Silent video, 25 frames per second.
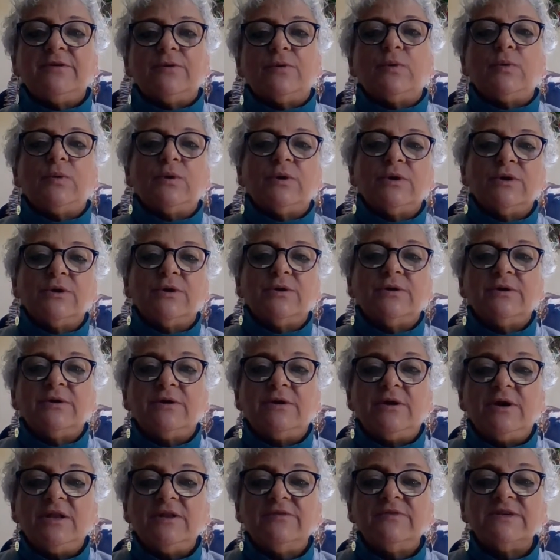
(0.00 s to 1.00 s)
or
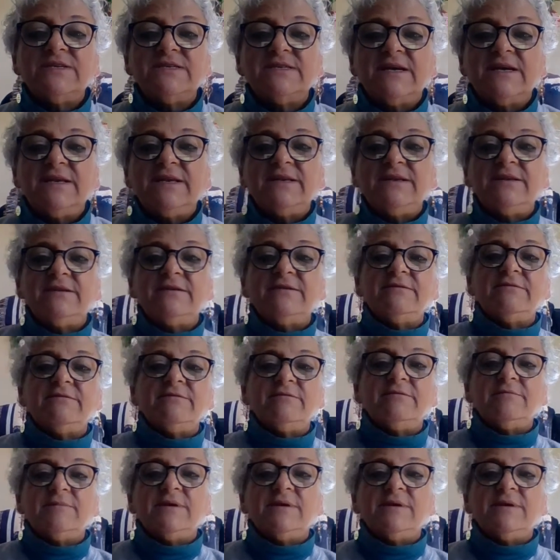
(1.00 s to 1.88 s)
all of a sudden